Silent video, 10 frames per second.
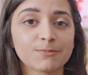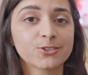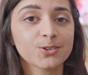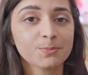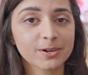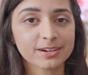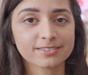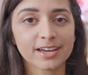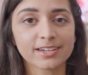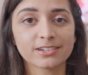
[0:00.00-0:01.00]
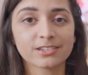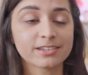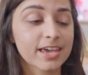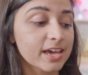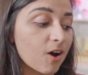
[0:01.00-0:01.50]
super excited
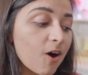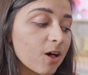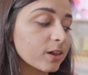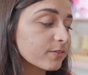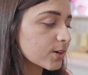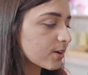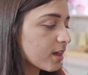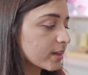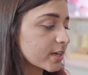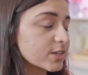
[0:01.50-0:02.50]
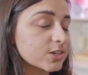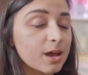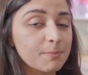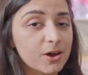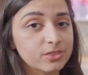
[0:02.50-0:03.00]
to take all of your knowledge
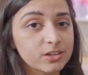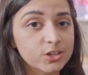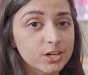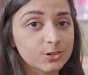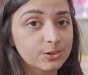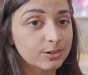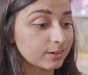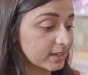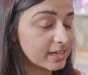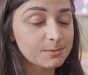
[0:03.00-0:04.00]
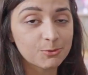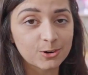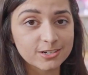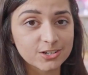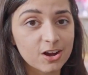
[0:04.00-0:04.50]
about the general
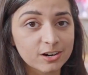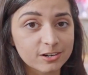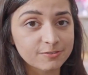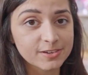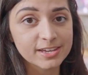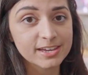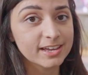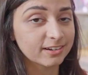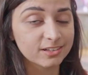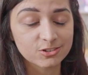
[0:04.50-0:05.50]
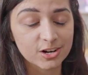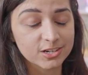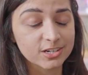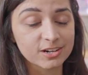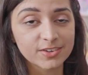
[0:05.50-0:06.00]
keyboard geography and
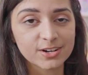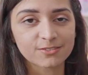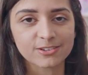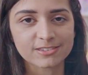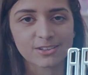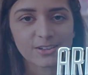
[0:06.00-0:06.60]
construction of intervals and